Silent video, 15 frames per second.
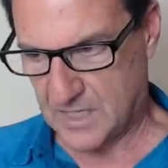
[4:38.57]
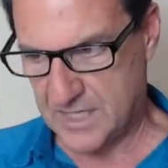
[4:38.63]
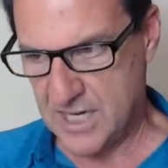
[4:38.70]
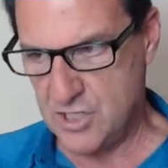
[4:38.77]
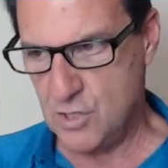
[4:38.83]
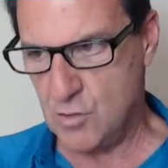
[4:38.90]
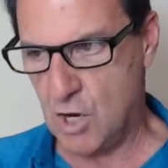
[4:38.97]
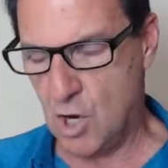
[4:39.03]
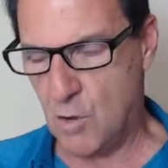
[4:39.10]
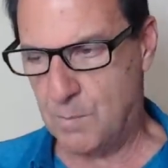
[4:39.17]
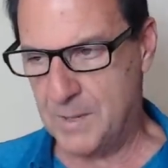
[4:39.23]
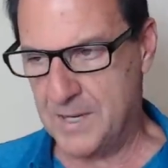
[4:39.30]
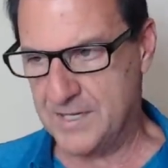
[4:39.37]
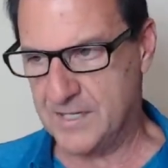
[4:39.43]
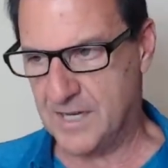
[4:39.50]
can you
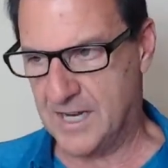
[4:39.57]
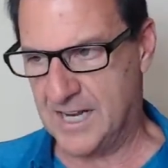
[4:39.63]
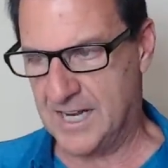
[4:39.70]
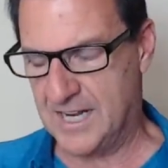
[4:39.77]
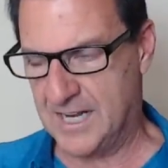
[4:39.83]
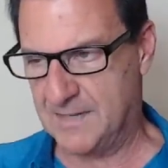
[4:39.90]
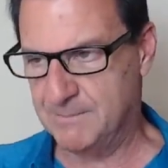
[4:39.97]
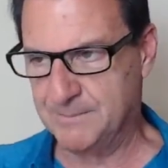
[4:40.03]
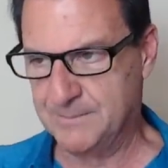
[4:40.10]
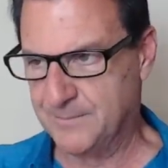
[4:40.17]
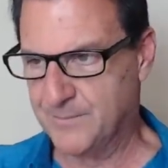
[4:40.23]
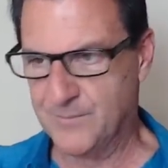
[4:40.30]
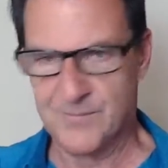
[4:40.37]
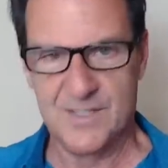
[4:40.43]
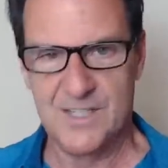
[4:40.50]
open, um,
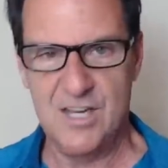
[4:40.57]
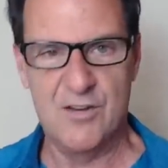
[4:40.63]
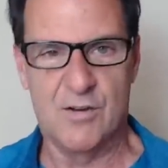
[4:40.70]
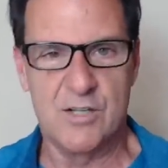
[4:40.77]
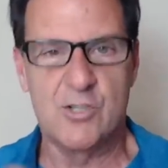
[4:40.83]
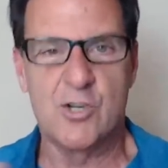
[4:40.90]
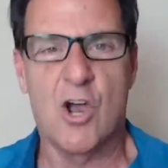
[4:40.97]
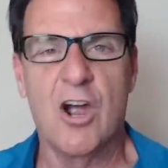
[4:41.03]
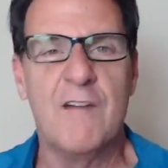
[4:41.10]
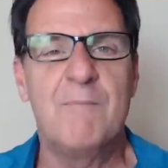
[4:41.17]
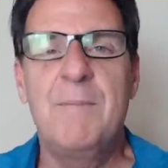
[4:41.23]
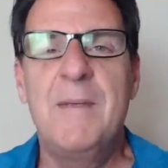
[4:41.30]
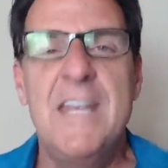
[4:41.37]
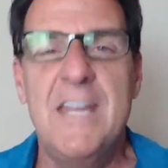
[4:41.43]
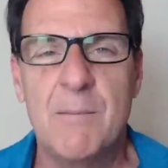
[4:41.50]
you know, a jar
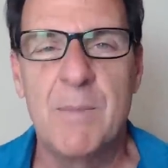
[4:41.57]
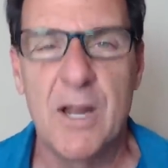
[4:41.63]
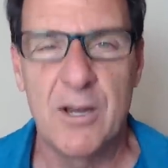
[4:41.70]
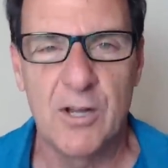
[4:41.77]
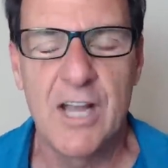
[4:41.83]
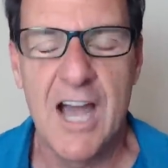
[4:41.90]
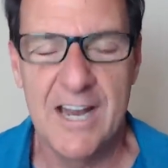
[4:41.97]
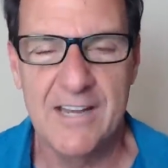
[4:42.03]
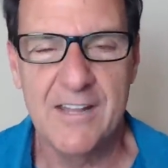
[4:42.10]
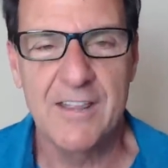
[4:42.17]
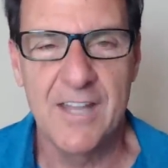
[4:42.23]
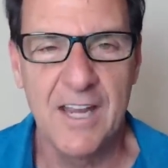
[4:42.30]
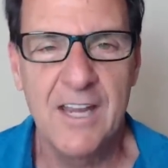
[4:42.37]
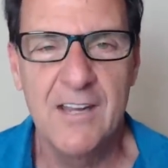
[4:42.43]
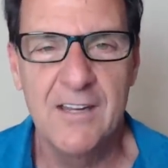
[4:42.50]
of peanut butter kind of
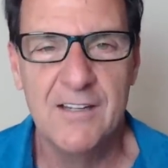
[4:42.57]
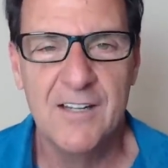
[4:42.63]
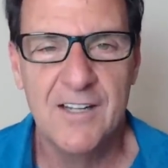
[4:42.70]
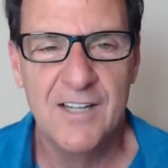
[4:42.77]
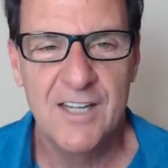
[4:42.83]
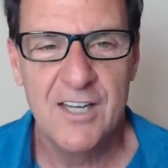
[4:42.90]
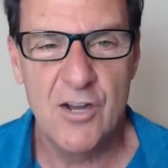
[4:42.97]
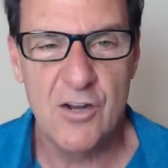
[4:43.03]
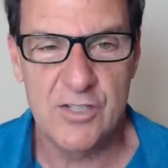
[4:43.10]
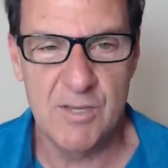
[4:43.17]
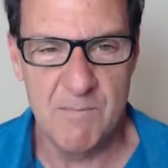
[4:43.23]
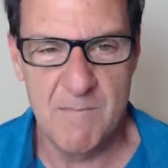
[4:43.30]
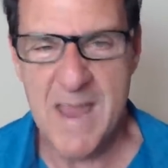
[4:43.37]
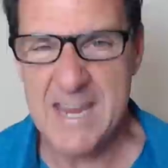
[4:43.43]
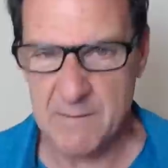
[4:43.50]
thing, you know, to
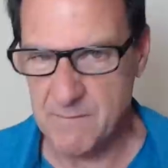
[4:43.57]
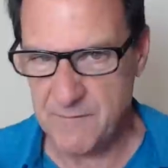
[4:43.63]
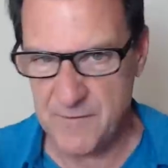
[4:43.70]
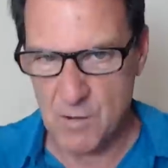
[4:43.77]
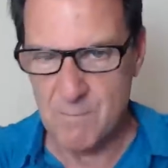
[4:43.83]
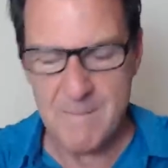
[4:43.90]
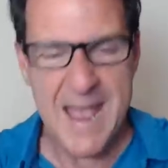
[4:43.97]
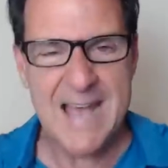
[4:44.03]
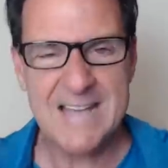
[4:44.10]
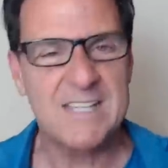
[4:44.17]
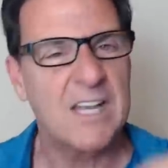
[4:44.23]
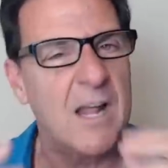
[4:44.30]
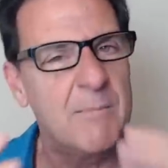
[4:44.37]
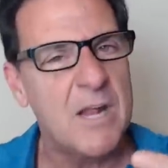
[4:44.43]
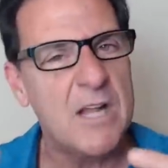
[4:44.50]
make them feel
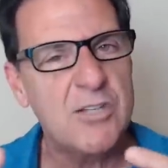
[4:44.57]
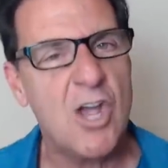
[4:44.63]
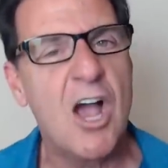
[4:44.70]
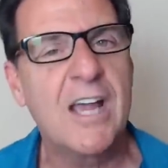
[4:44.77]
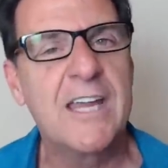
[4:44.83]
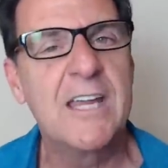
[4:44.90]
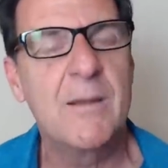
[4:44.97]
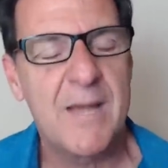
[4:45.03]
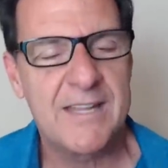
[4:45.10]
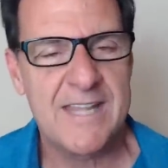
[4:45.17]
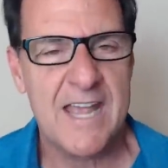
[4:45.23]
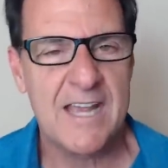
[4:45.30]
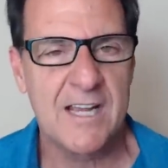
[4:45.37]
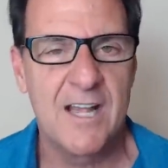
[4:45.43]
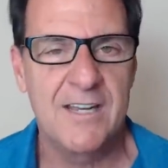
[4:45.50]
masculine. I'm not talking about
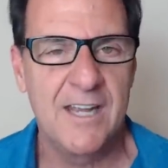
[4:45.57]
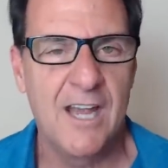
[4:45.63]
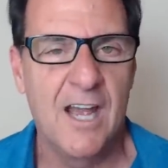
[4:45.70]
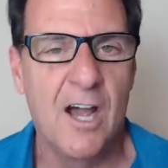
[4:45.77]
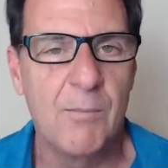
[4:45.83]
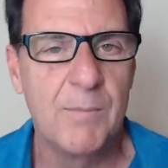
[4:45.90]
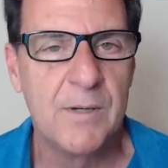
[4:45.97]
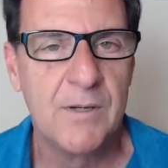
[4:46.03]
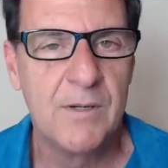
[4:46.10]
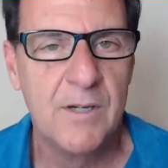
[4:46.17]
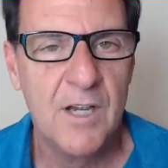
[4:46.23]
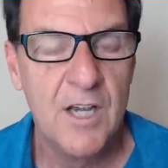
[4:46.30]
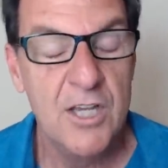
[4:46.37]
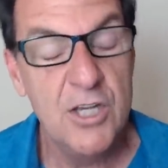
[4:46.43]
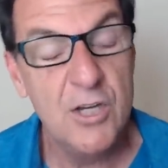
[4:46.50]
that kind of help.
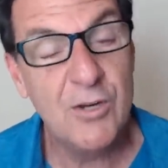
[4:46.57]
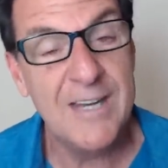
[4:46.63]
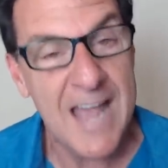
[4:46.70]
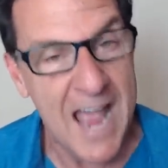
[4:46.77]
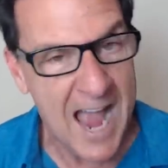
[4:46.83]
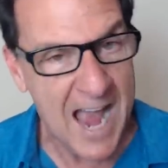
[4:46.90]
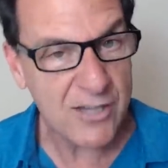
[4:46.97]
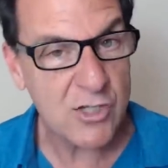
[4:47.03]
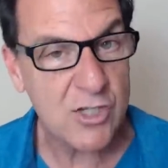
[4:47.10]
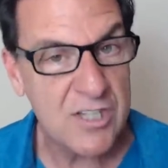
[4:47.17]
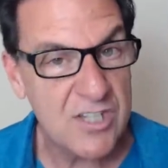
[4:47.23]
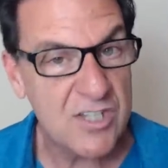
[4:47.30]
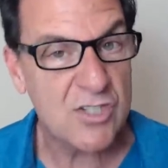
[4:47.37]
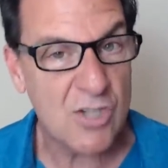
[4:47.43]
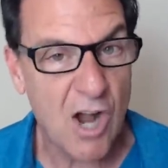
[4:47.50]
You can actually
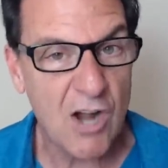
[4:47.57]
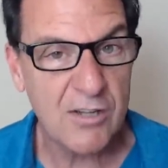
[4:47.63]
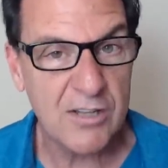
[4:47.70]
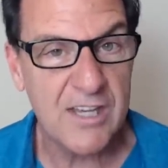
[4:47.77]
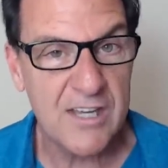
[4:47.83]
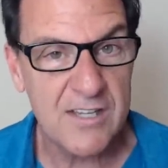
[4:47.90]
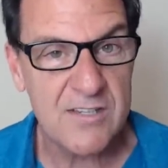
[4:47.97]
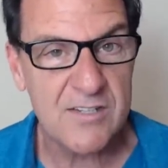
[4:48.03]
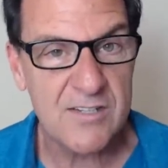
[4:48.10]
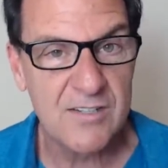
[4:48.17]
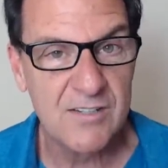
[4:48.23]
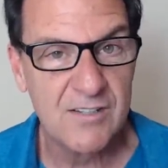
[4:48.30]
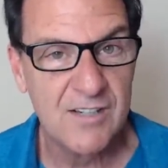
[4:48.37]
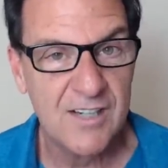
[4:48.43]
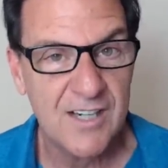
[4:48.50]
start this
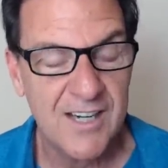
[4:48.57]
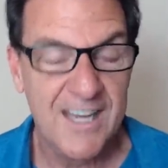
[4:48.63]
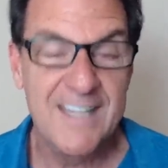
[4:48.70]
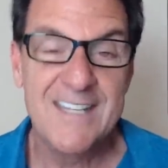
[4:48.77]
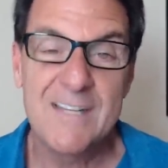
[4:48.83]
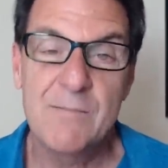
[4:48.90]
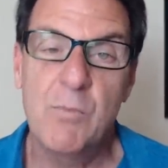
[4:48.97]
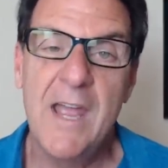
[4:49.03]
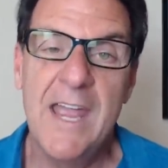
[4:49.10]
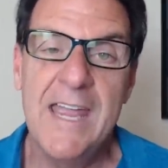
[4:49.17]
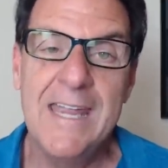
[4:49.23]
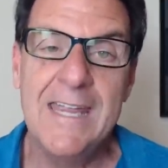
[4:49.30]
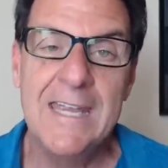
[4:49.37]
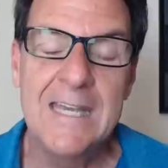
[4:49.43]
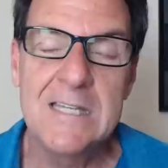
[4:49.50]
in the way
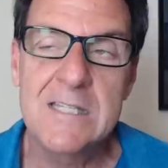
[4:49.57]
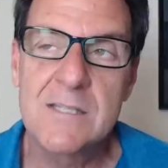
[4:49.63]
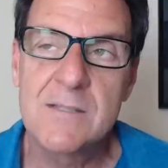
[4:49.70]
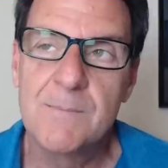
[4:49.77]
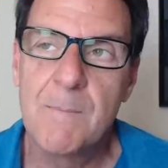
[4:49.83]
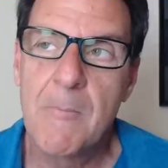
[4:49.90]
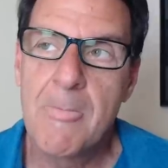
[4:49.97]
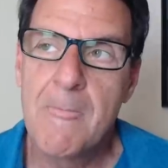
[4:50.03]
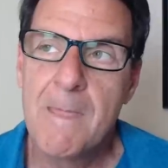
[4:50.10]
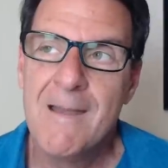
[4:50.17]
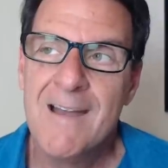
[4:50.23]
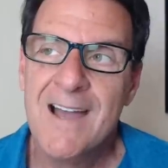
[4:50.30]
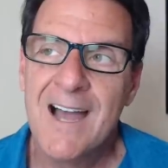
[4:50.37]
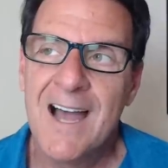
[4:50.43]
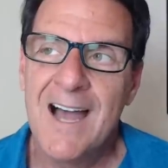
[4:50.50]
is
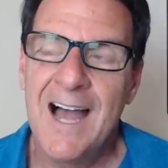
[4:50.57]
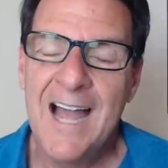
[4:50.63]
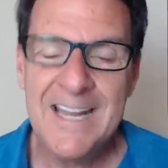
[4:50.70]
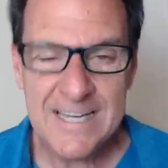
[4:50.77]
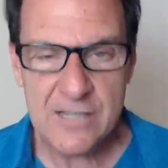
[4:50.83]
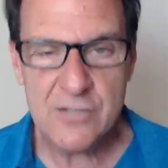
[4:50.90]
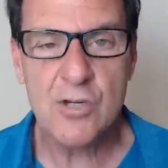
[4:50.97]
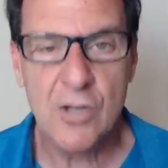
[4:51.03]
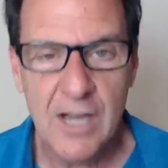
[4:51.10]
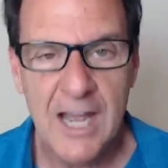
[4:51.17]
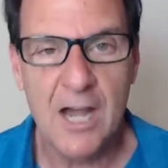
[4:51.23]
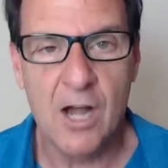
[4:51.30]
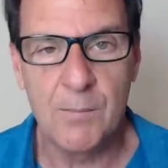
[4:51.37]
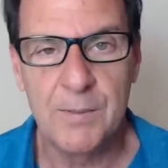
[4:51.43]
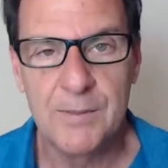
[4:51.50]
I need your
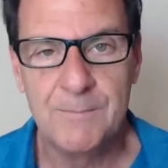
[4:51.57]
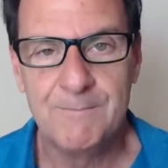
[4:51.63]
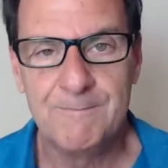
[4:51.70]
help.